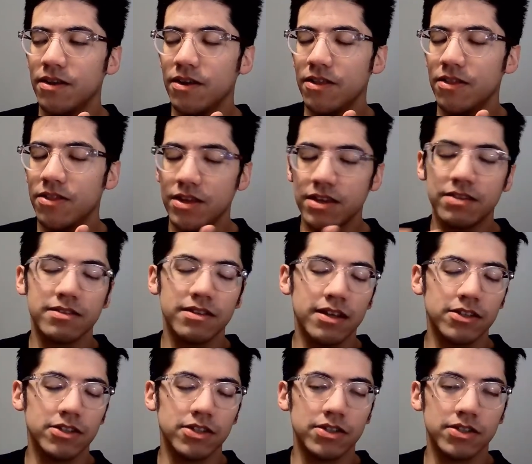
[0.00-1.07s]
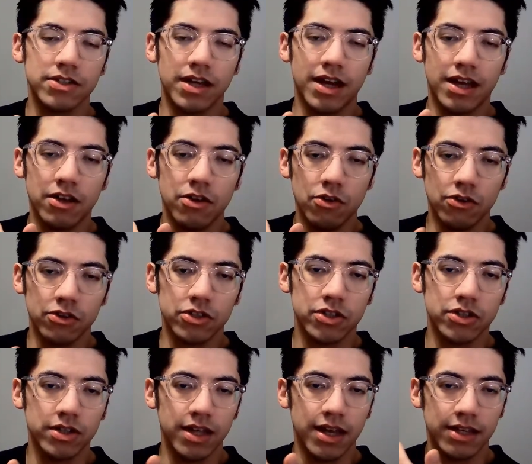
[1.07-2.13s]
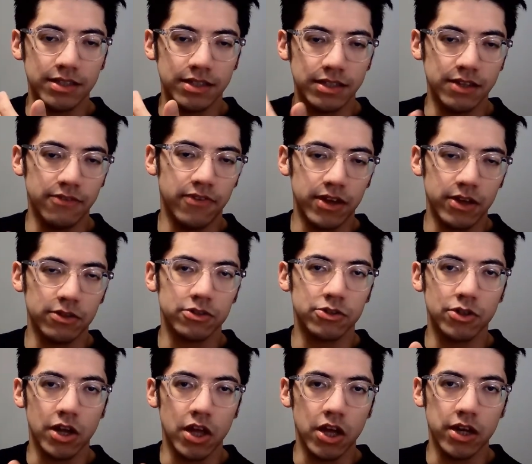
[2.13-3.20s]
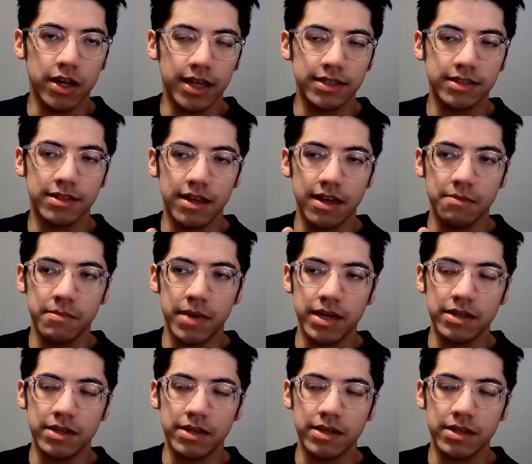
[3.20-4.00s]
these letters are not as difficult to learn as they may